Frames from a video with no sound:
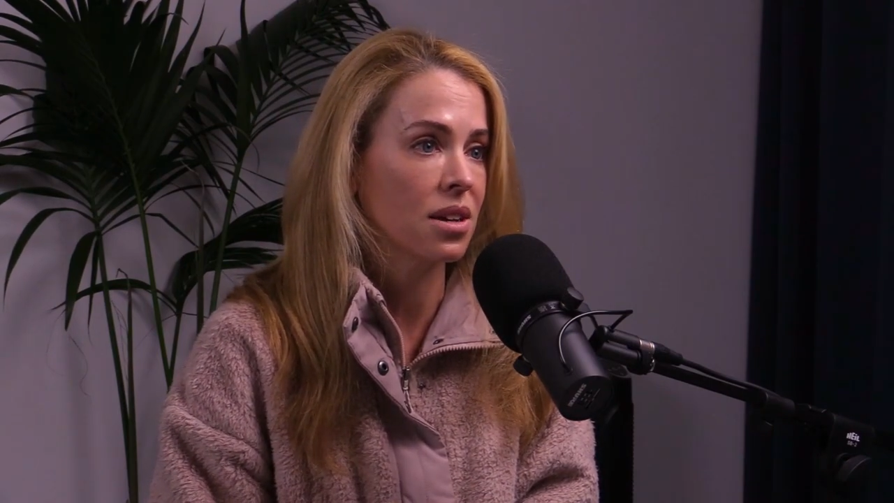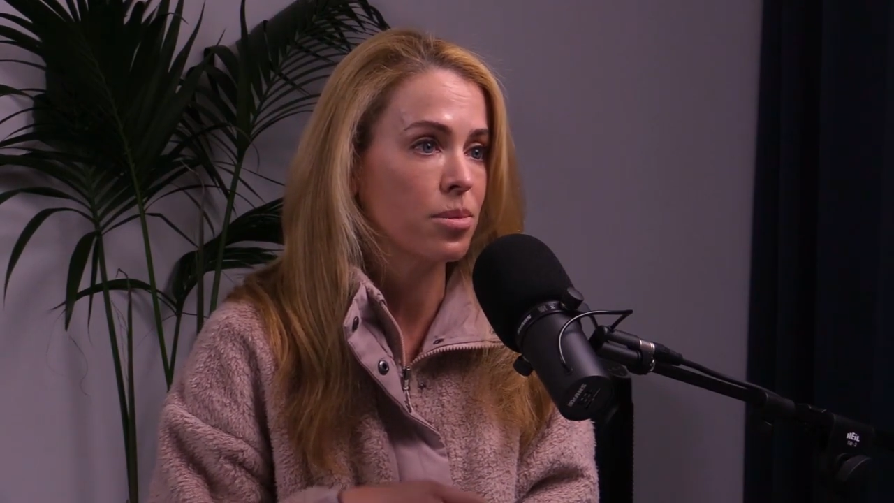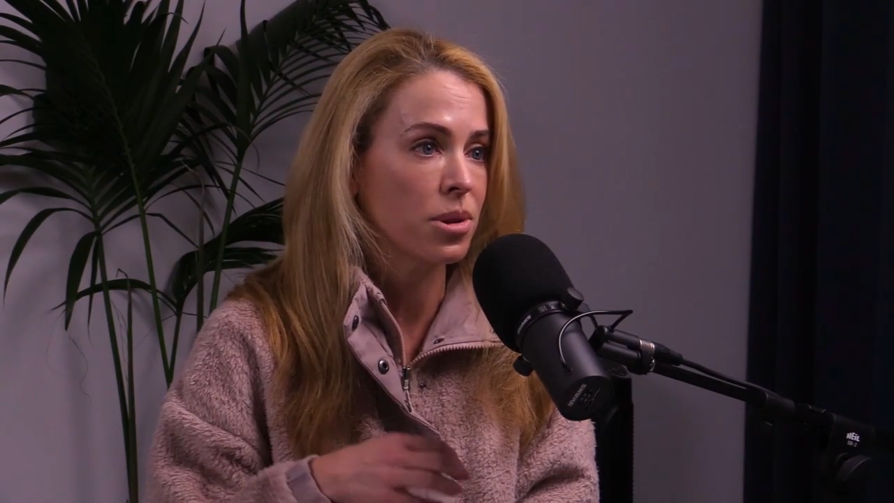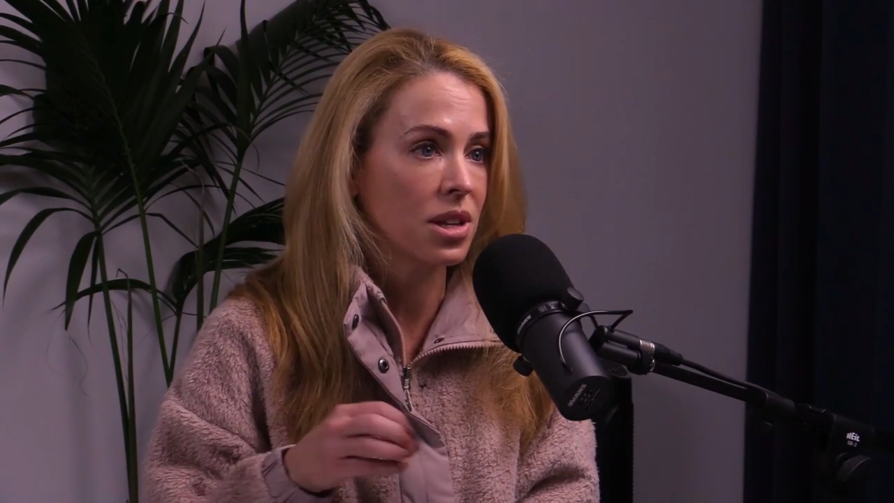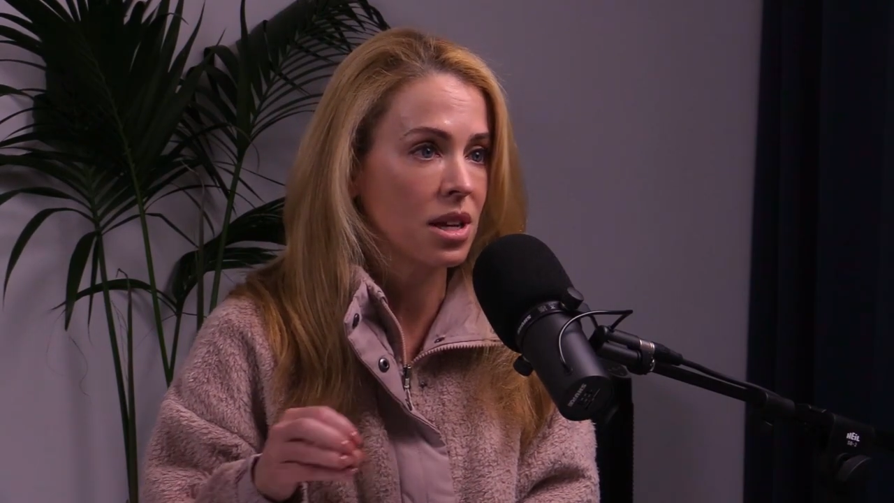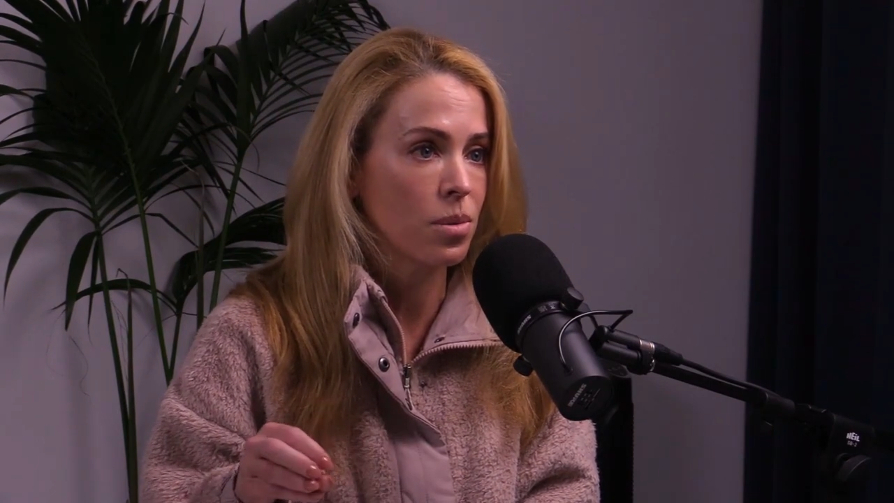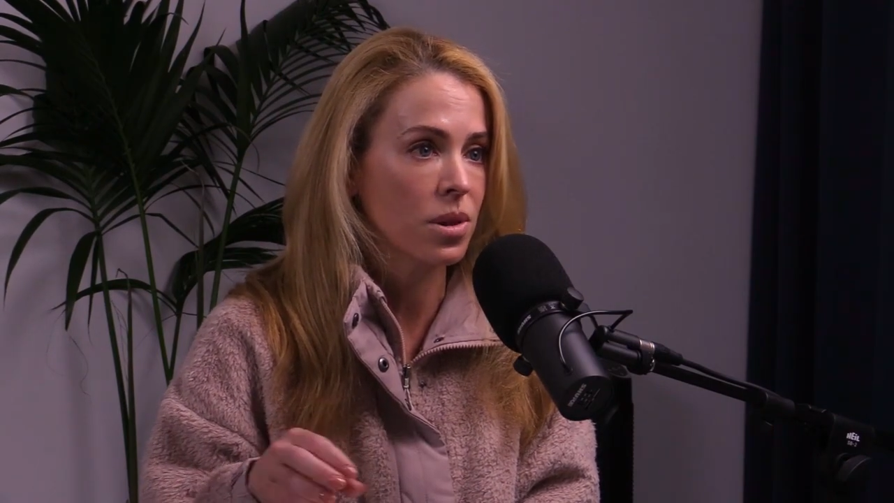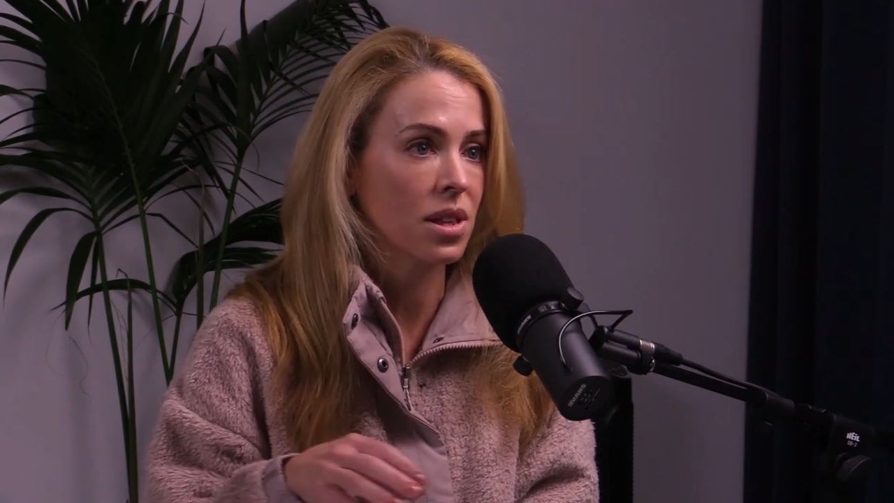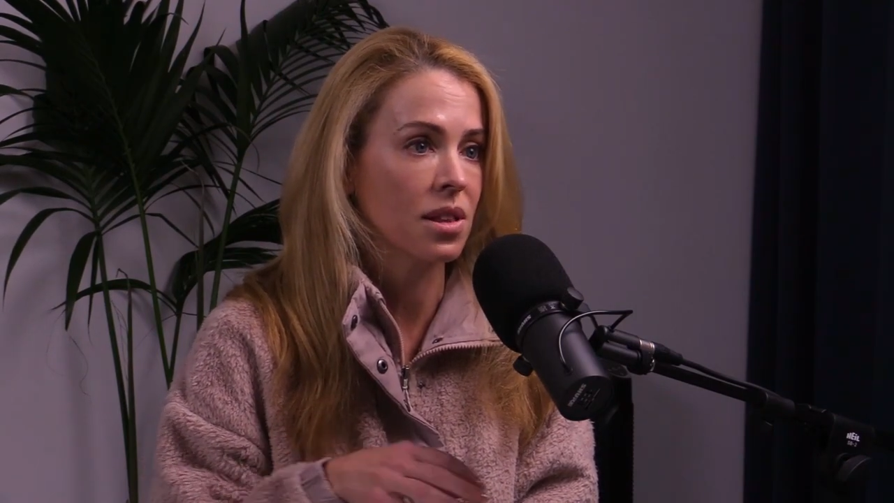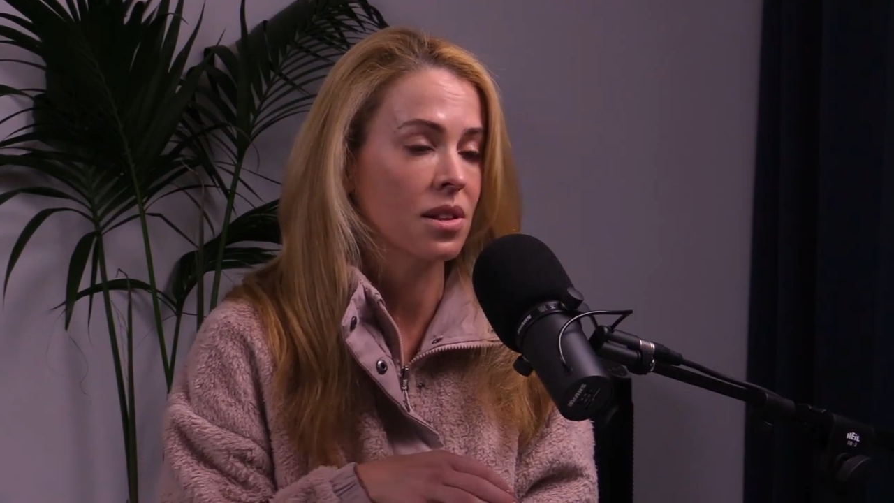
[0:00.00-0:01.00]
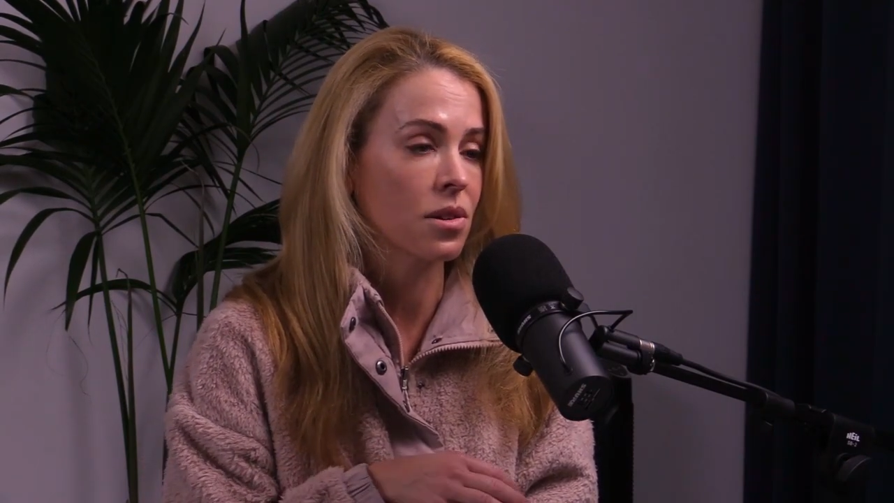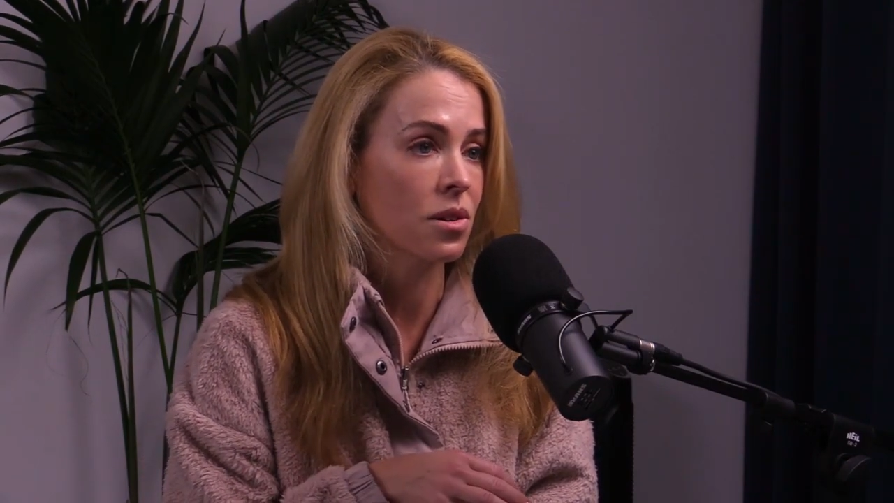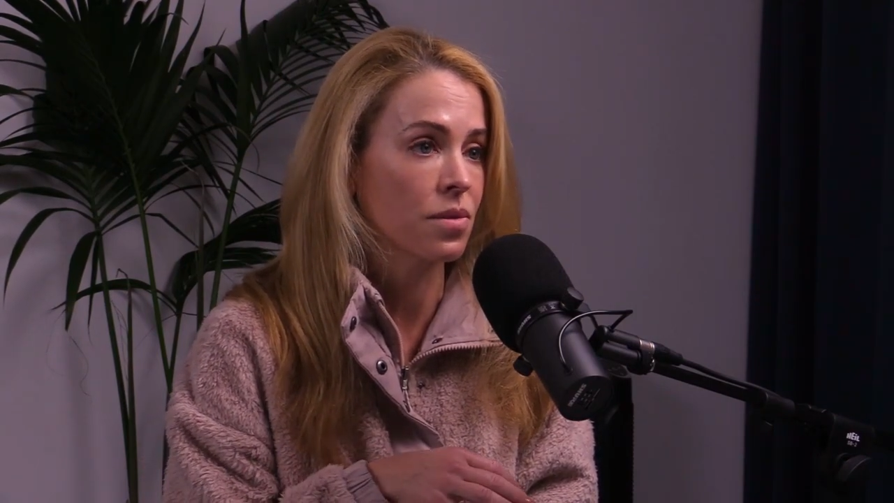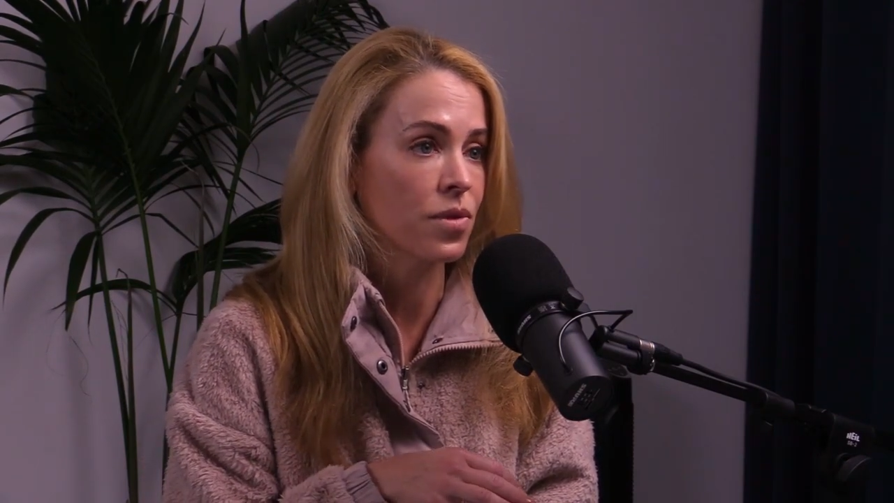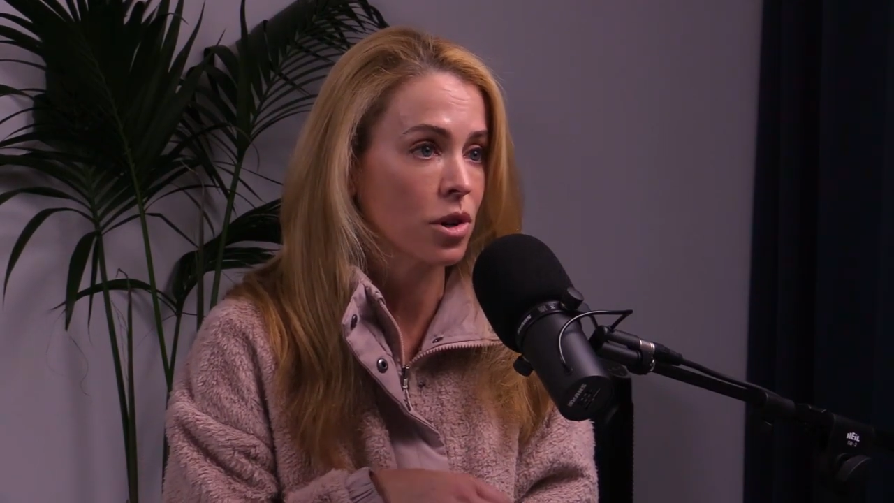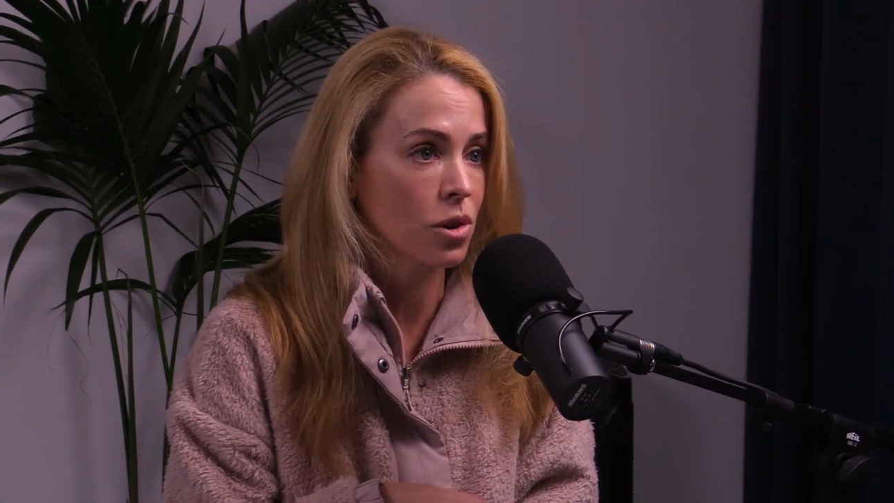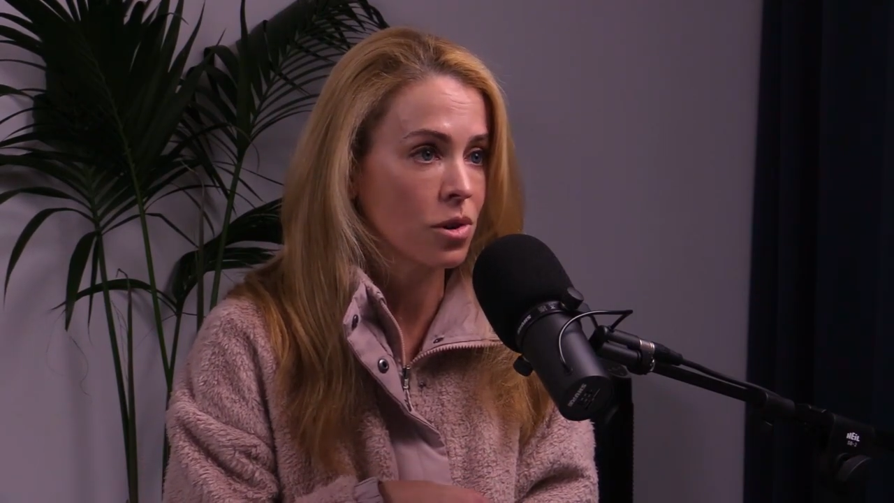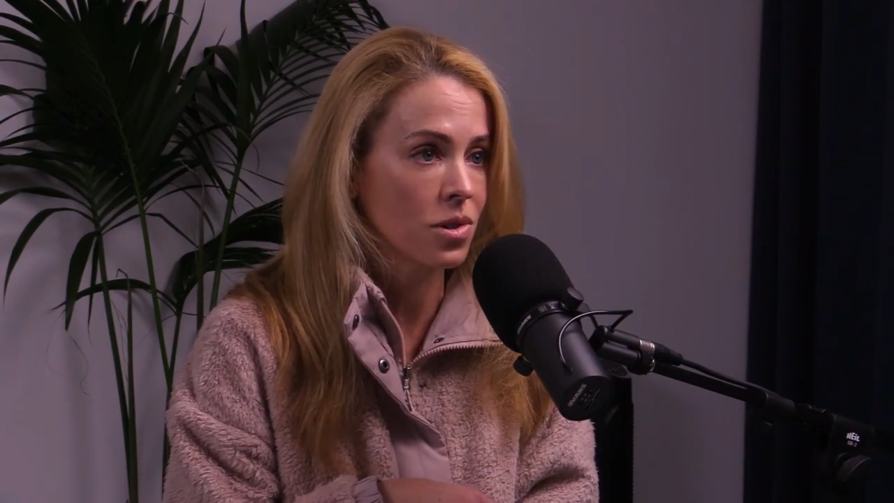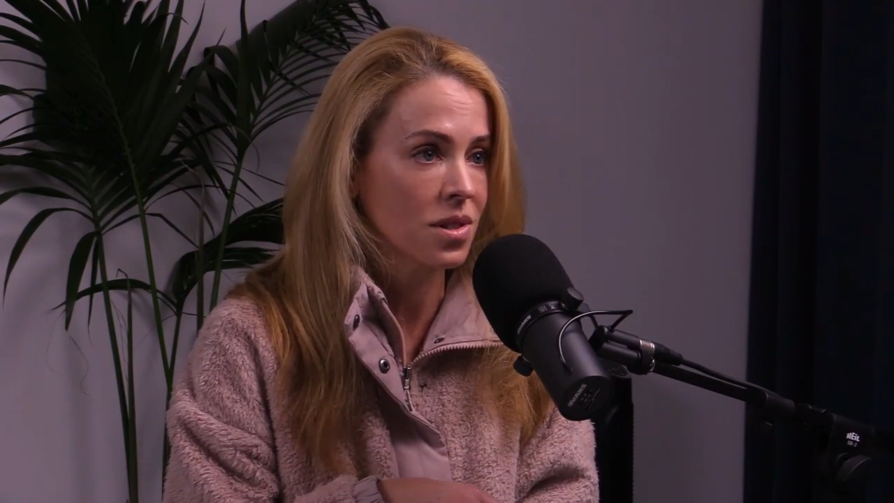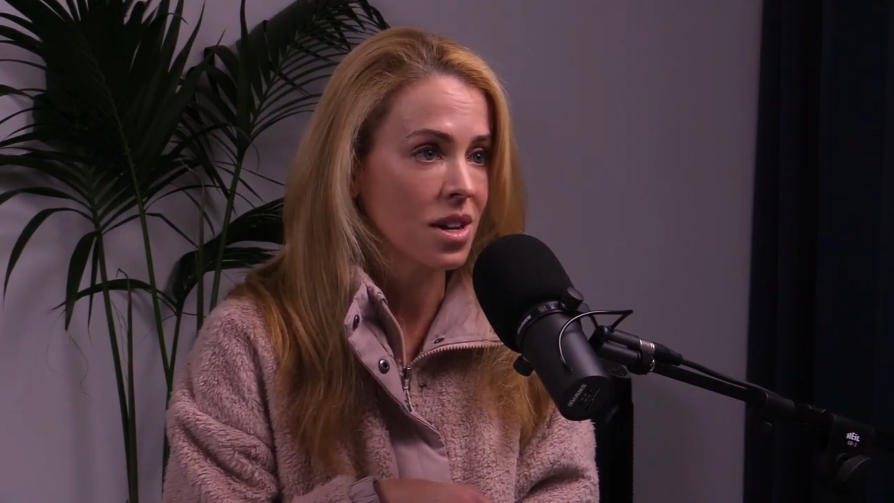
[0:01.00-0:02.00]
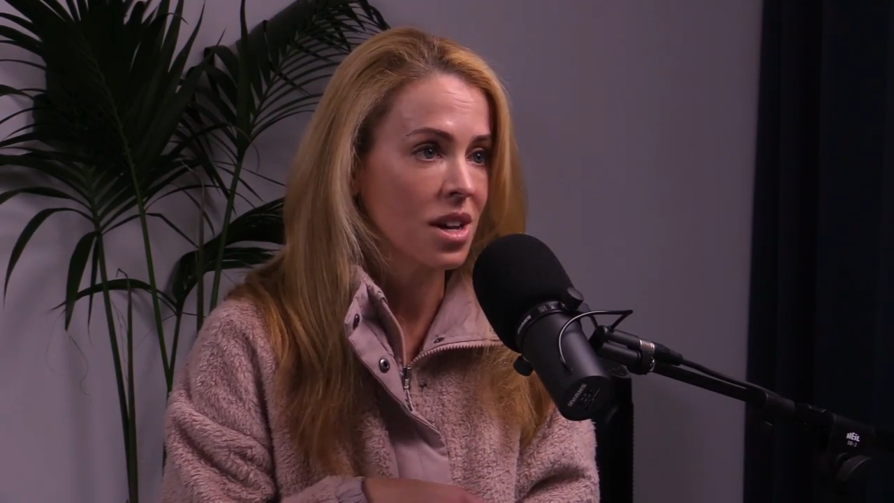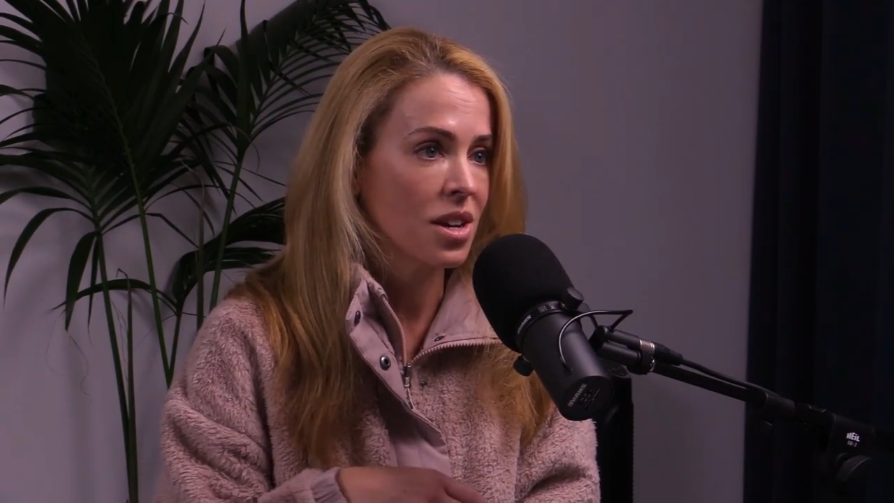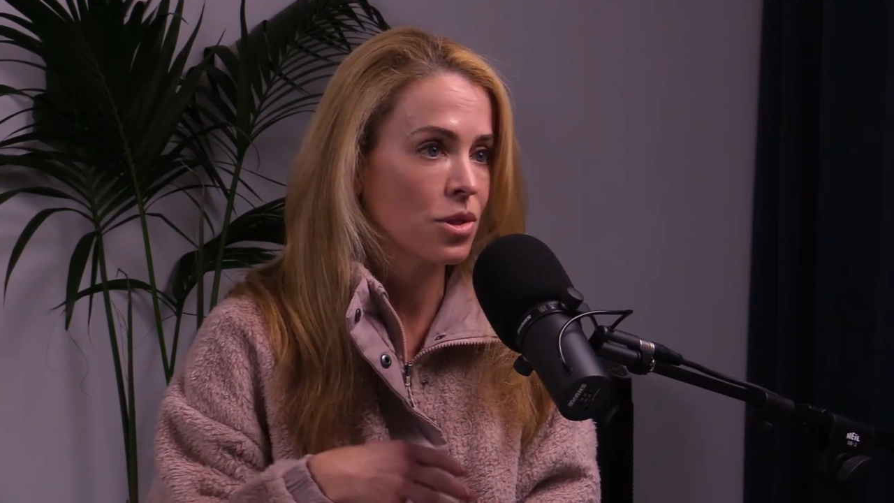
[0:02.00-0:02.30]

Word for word: community within their verticals. Yeah.